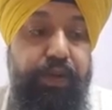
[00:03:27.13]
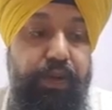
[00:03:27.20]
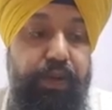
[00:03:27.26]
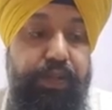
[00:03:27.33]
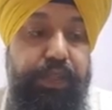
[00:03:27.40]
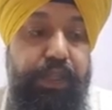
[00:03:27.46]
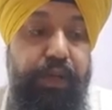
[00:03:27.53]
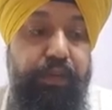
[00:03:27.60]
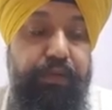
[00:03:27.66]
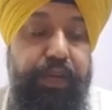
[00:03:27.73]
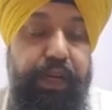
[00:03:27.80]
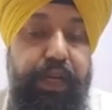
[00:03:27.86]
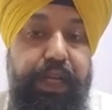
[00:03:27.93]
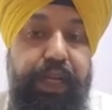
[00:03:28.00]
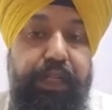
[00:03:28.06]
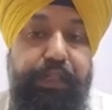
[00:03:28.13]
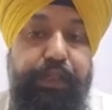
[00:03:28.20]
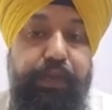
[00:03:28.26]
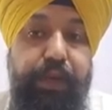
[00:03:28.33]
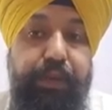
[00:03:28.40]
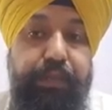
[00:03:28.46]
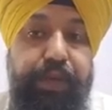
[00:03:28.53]
go somewhere and
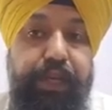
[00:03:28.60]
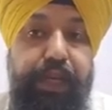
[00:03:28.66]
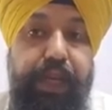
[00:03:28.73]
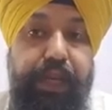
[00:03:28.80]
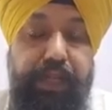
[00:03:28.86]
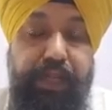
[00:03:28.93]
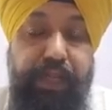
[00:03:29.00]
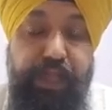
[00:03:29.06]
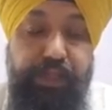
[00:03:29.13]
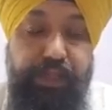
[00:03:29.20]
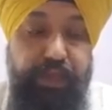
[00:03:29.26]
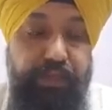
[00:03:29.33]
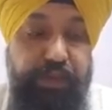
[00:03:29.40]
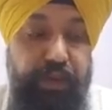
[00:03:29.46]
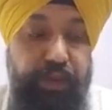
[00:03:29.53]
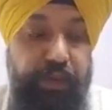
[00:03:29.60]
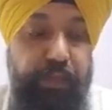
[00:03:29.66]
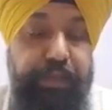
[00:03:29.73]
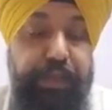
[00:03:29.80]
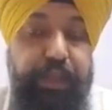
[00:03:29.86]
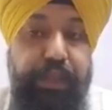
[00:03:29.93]
to appear an interview,